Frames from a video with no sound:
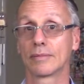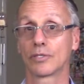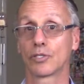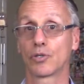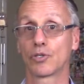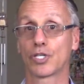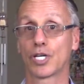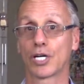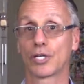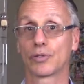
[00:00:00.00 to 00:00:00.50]

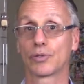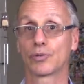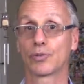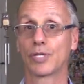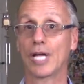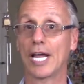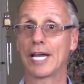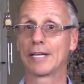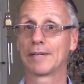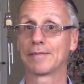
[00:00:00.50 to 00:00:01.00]
share
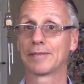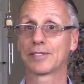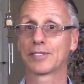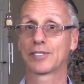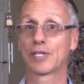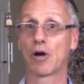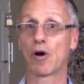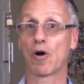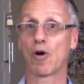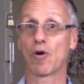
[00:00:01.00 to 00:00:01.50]
today.
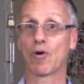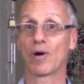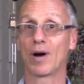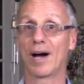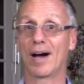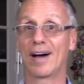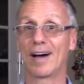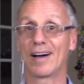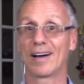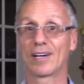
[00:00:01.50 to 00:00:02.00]

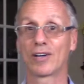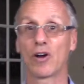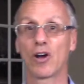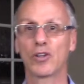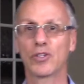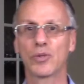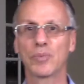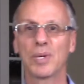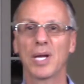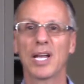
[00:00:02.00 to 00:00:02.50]
So
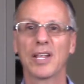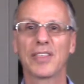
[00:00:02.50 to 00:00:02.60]
going to be,